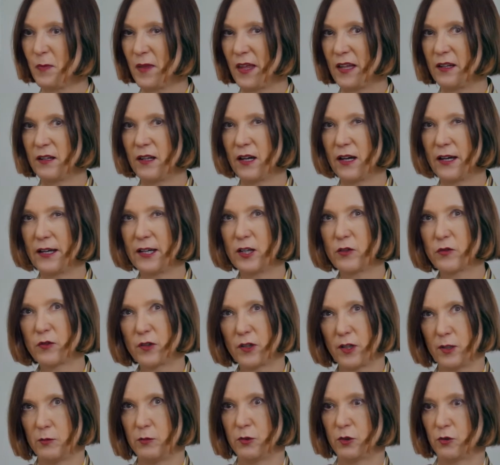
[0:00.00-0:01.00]
and I have
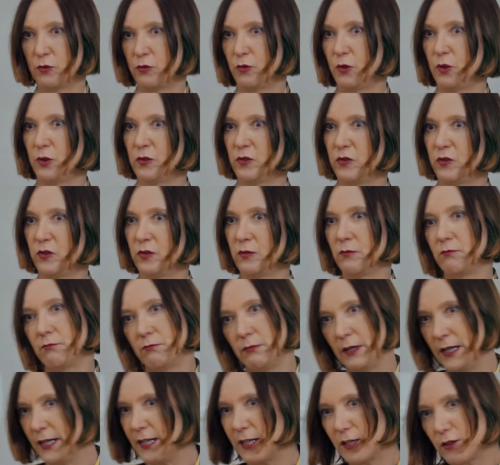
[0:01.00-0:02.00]
come across
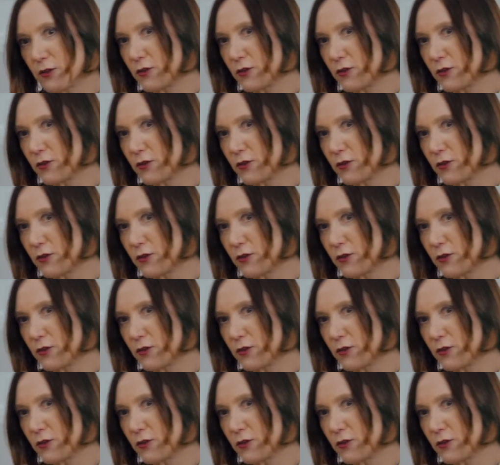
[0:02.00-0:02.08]
many